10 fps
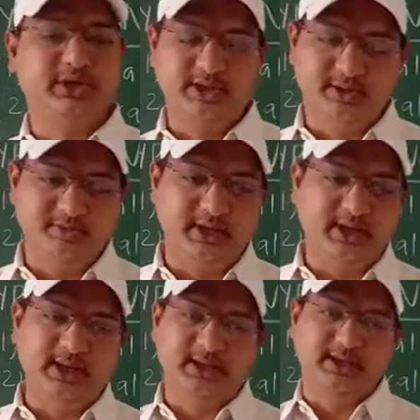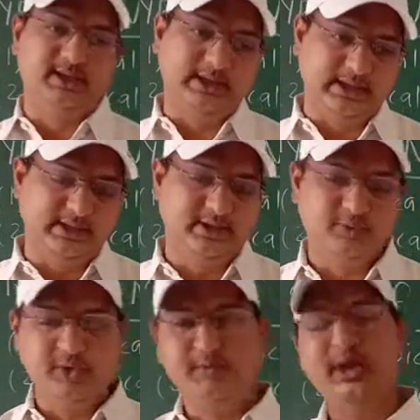them in detail
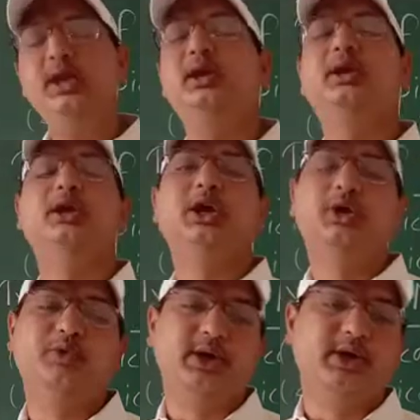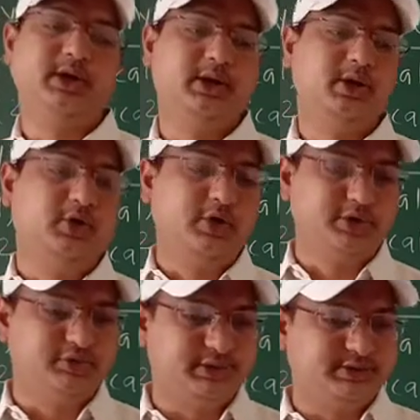one by one. Okay
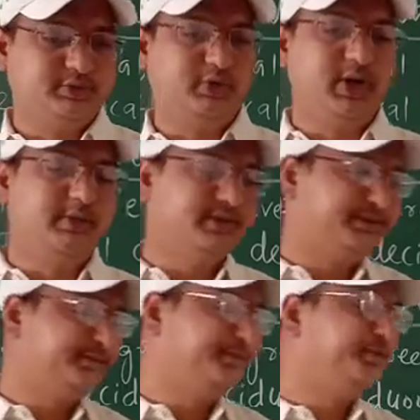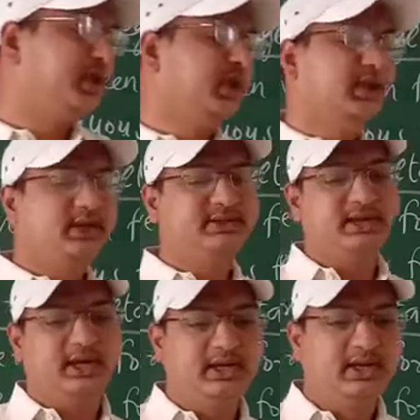students, what happens is
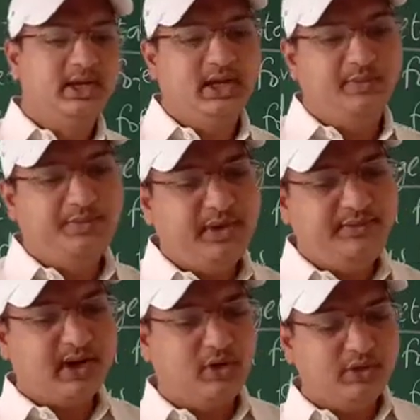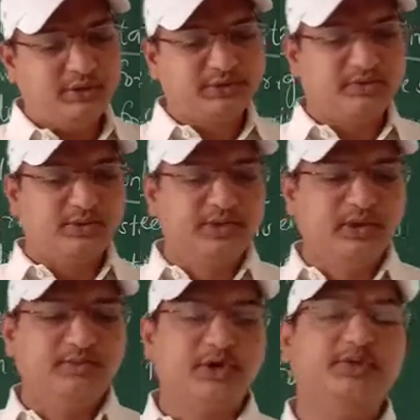that a brief account of some of the important